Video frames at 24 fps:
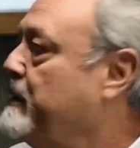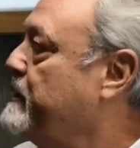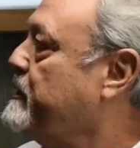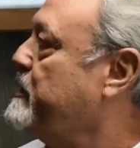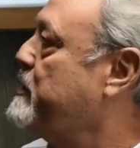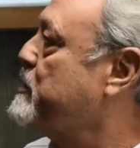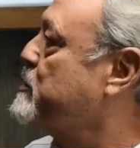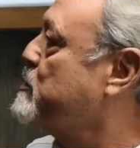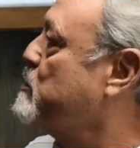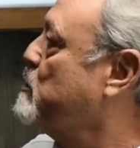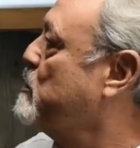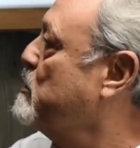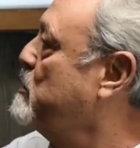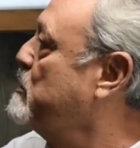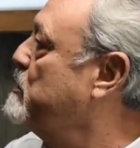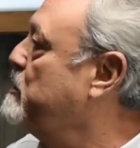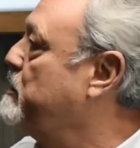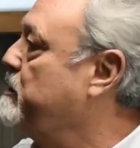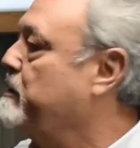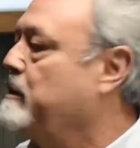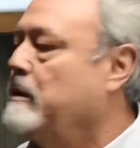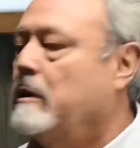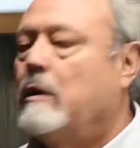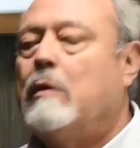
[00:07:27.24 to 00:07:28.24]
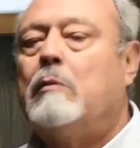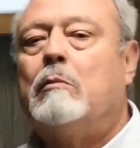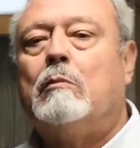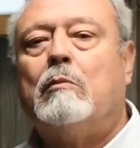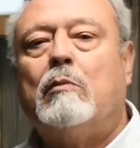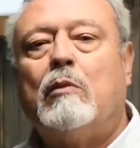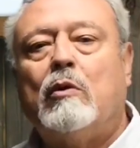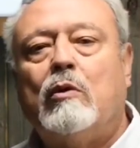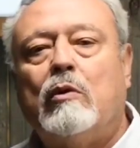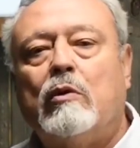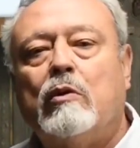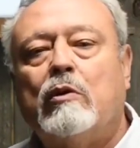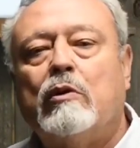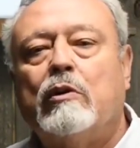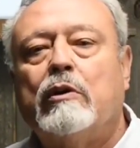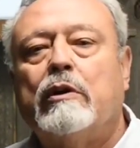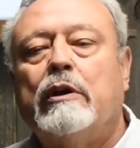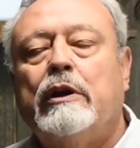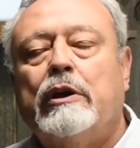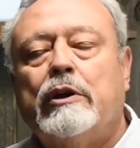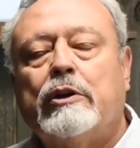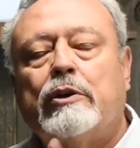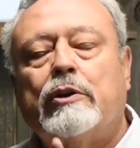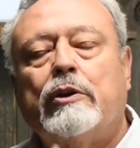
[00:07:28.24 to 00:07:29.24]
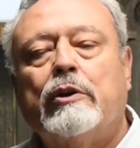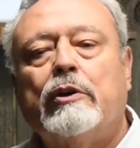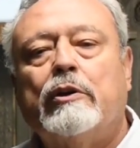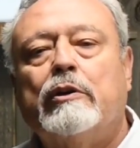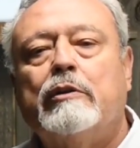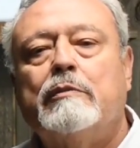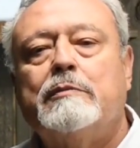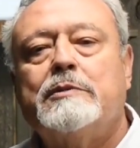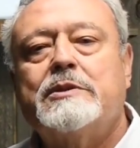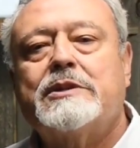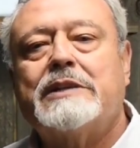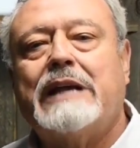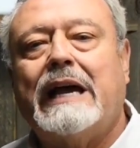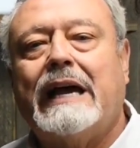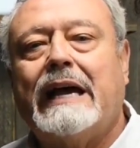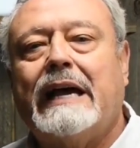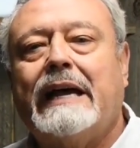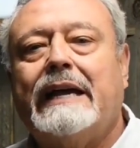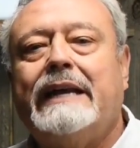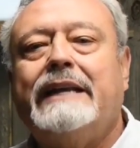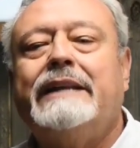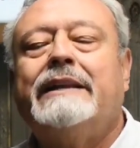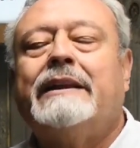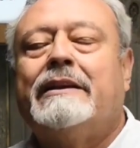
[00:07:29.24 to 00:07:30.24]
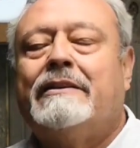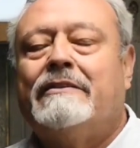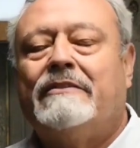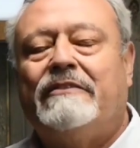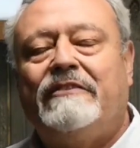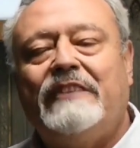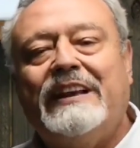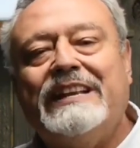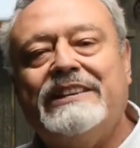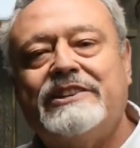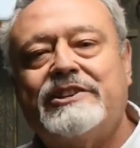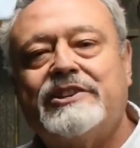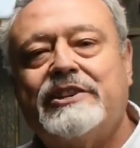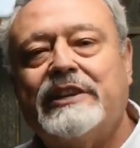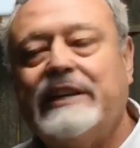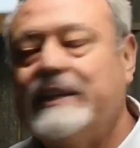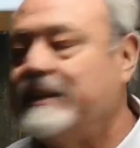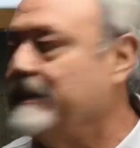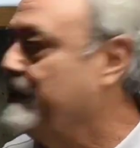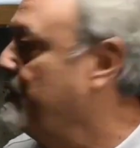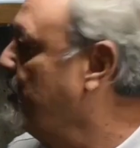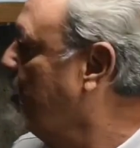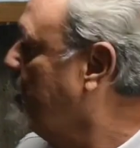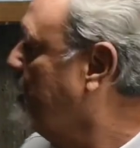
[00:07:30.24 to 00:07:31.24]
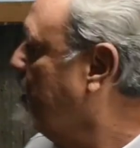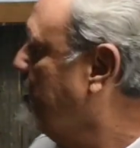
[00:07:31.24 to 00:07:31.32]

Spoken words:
This wood, more Curbside Fencing.